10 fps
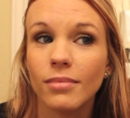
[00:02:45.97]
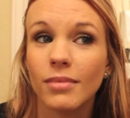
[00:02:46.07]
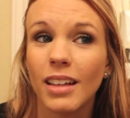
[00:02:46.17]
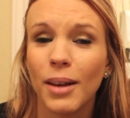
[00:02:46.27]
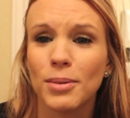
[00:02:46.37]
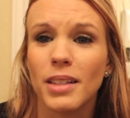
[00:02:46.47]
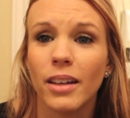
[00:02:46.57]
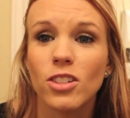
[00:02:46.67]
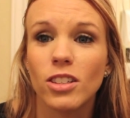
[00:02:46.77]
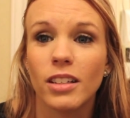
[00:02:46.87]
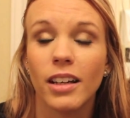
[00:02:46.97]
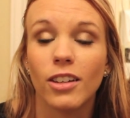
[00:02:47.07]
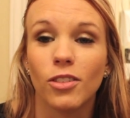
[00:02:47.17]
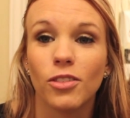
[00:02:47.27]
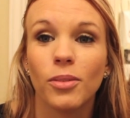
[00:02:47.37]
I was actually
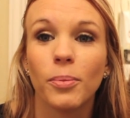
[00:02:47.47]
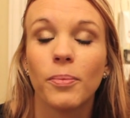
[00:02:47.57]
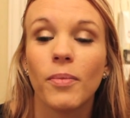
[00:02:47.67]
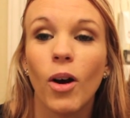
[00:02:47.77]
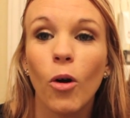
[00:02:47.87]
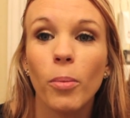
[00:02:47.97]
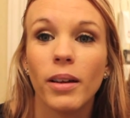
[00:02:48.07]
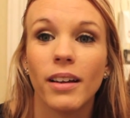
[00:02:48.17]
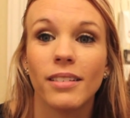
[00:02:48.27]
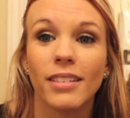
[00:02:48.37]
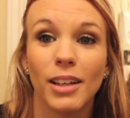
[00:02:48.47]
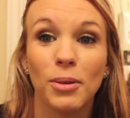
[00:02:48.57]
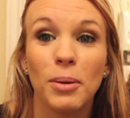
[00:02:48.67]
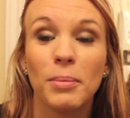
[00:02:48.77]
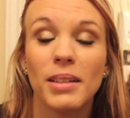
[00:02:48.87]
kind of hoping that
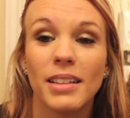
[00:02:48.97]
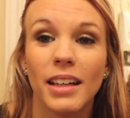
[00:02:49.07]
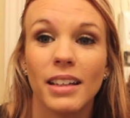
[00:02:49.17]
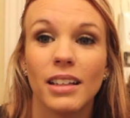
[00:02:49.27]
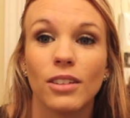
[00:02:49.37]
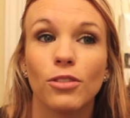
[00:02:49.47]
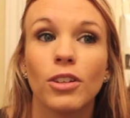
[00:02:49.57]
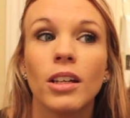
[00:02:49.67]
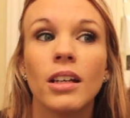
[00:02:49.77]
I would be negative,